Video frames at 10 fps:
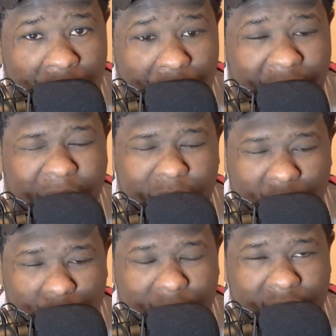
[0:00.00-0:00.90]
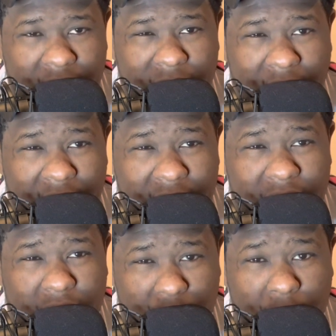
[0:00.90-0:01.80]
But I do believe that
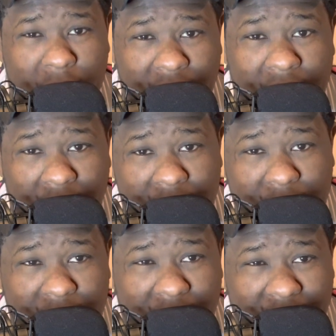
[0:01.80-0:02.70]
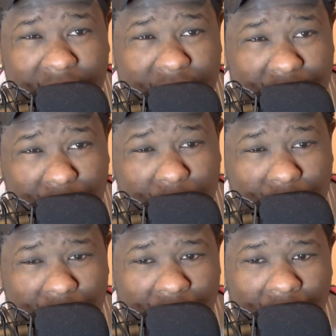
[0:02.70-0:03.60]
he's truly in love with the Lakers
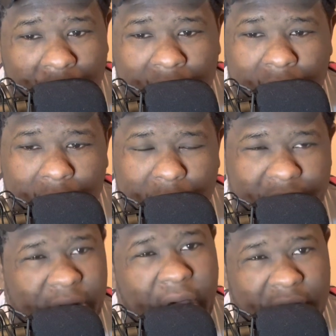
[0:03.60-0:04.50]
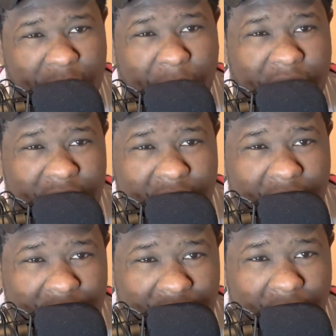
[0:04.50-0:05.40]
too, but not as much as
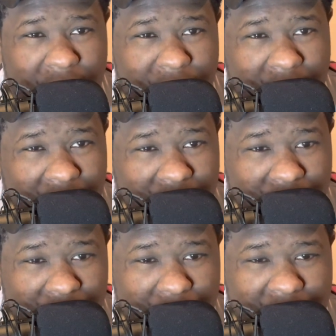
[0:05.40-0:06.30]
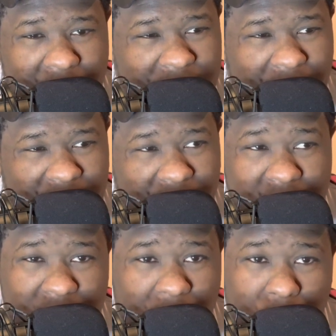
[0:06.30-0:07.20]
his love for Cleveland because that's
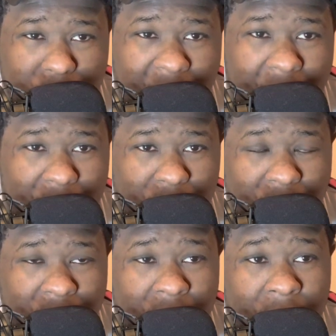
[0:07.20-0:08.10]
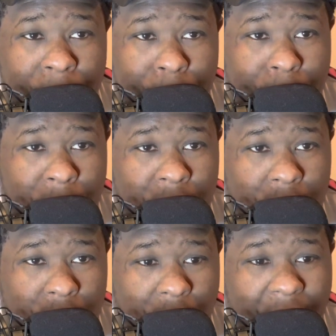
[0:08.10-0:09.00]
just his hometown.
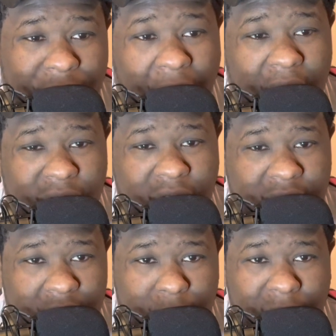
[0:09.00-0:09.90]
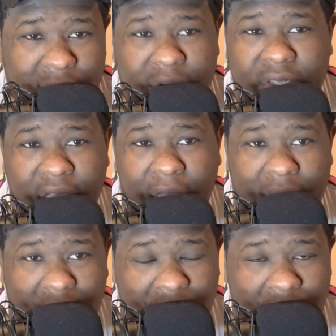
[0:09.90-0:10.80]
You know, I haven't seen a player
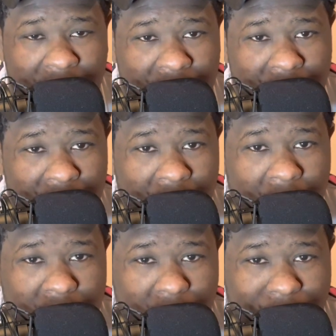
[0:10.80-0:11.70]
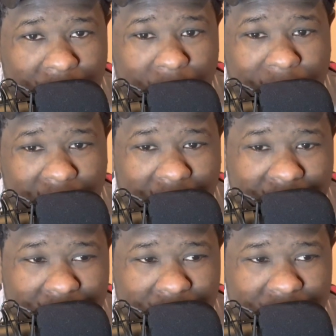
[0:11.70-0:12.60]
yet to feel for the
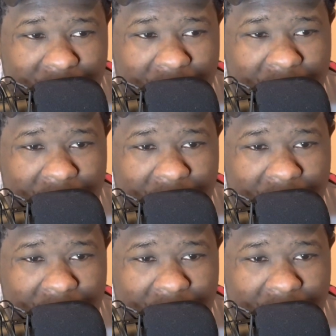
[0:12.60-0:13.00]
Lakers